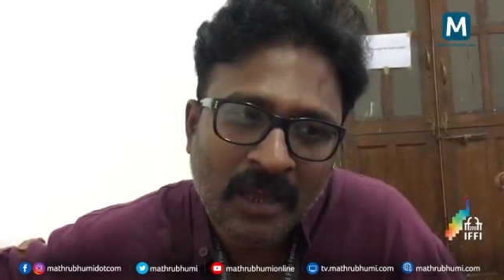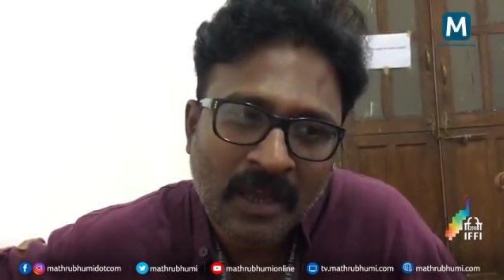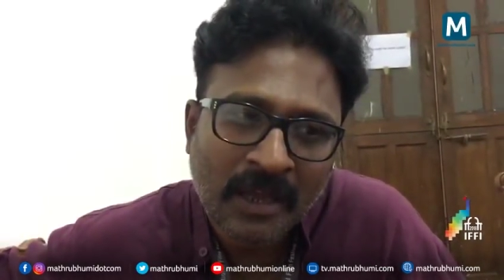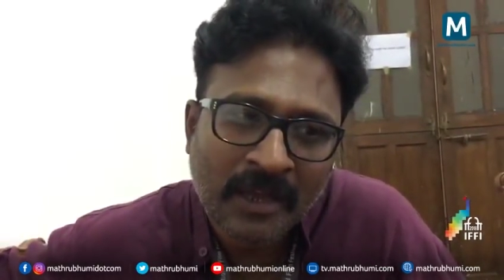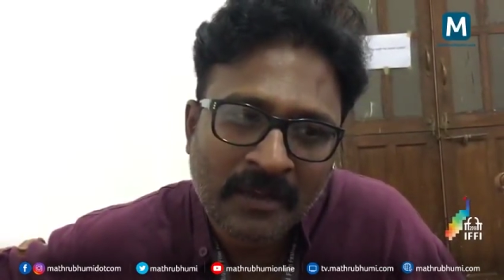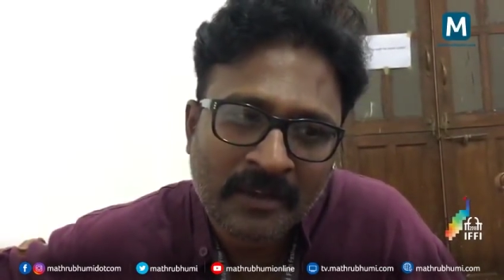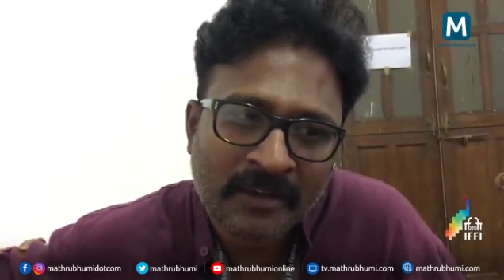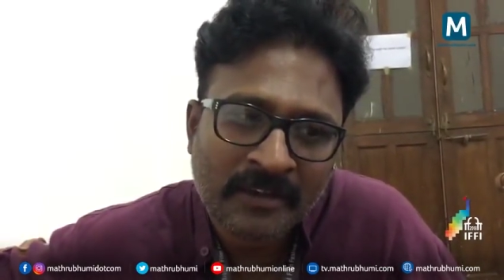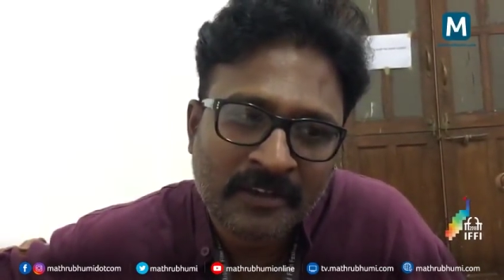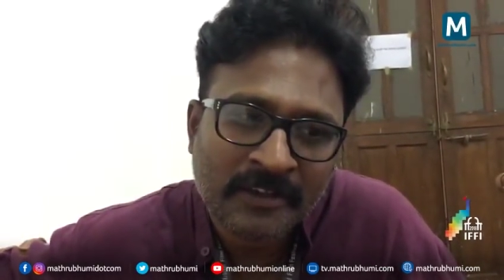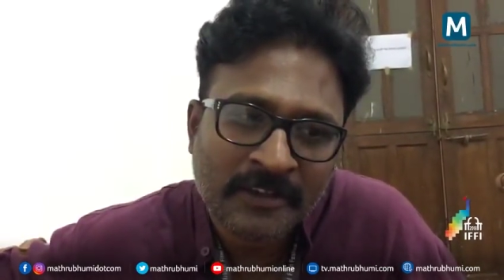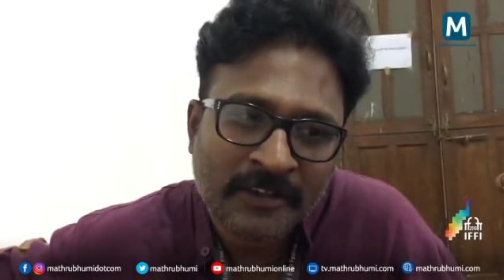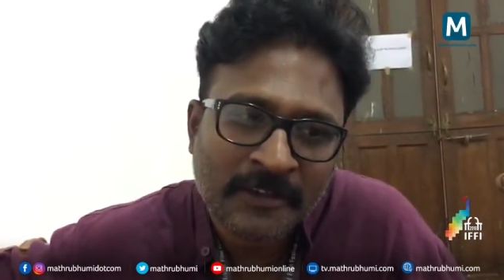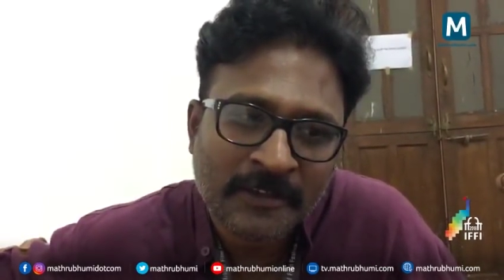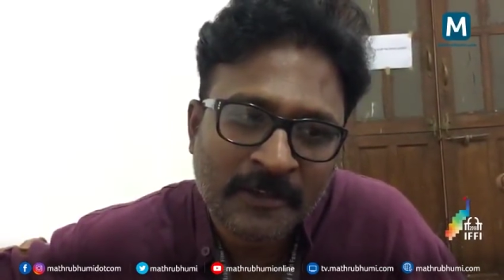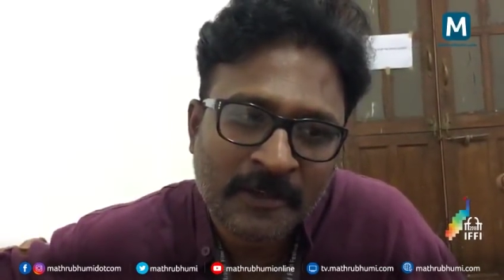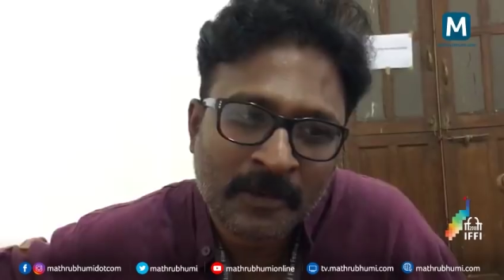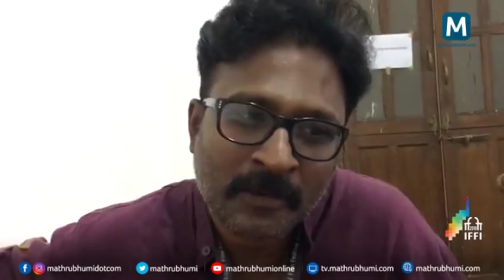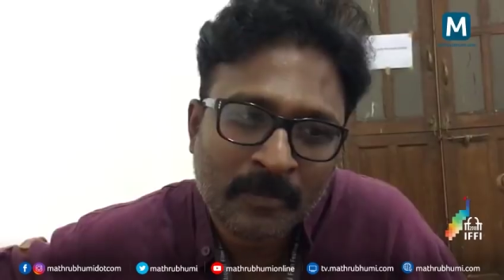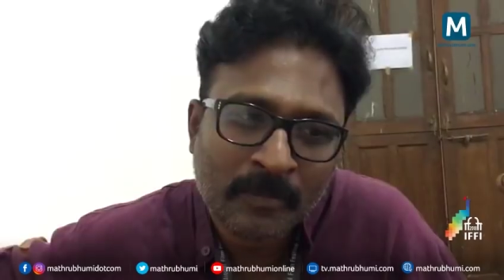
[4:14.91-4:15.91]
And
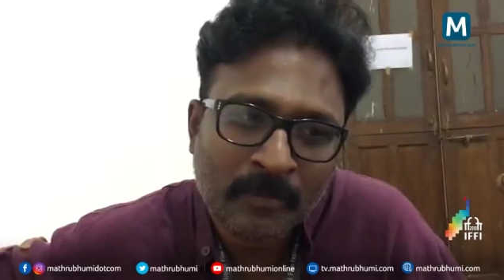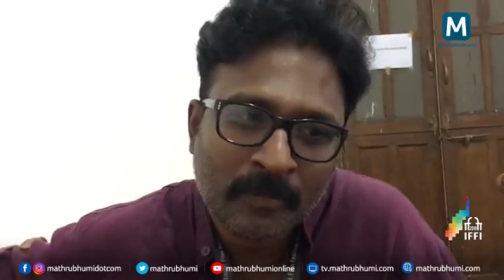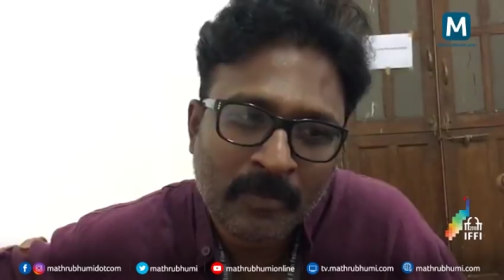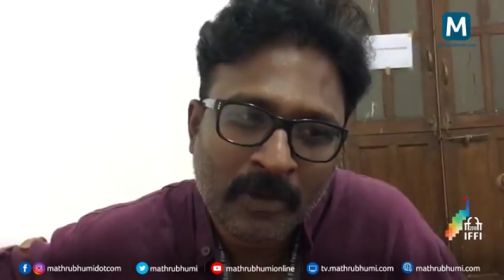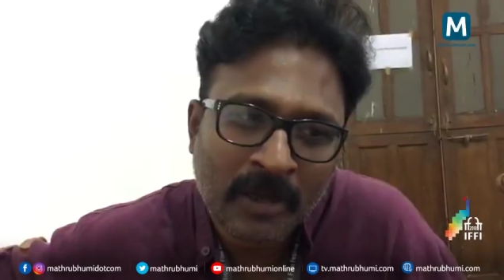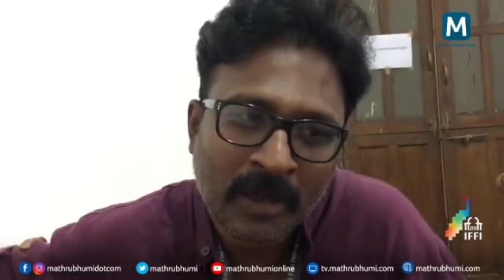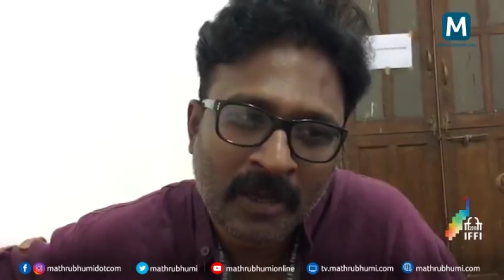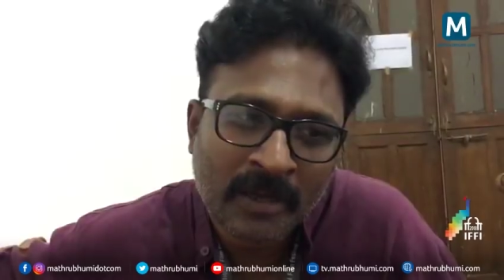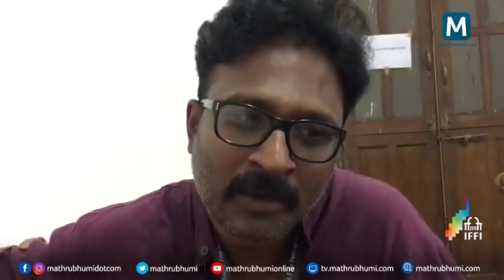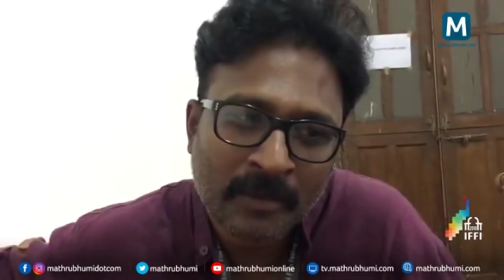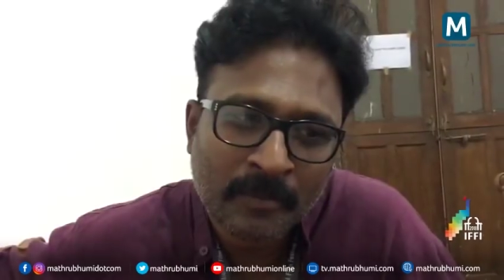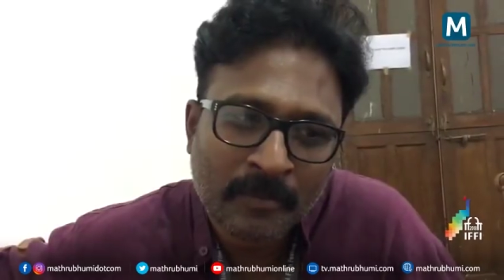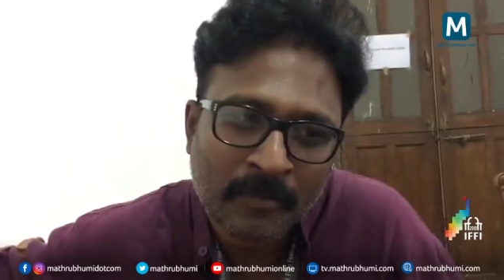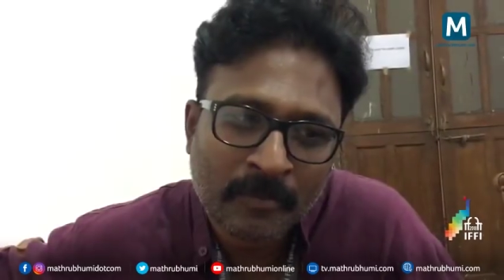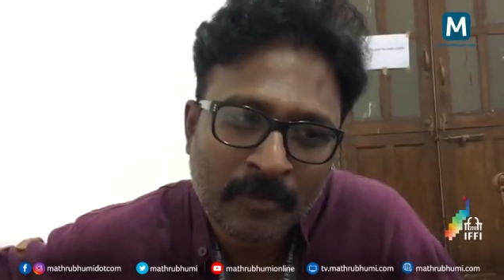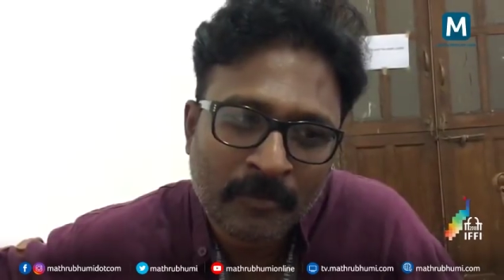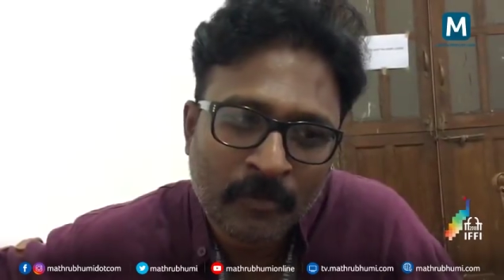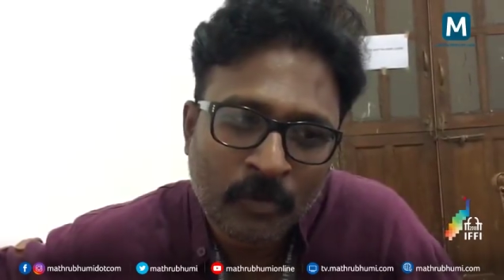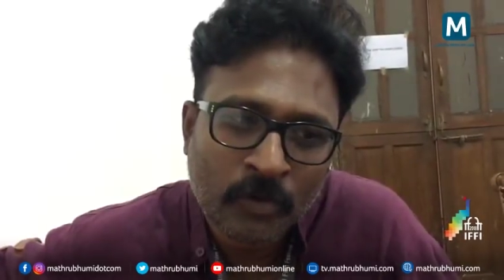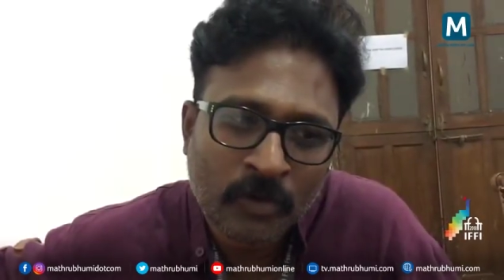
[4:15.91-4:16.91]

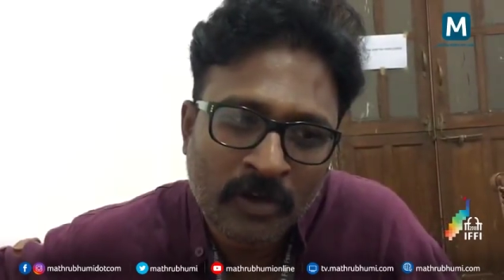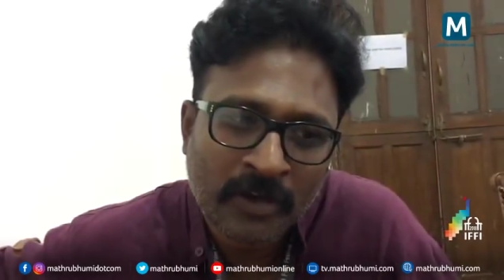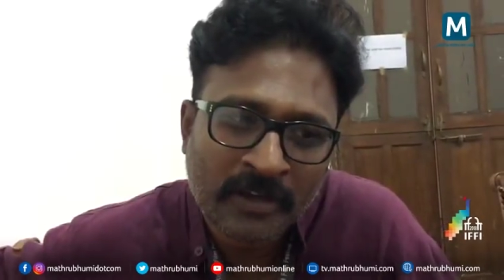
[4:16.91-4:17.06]
before,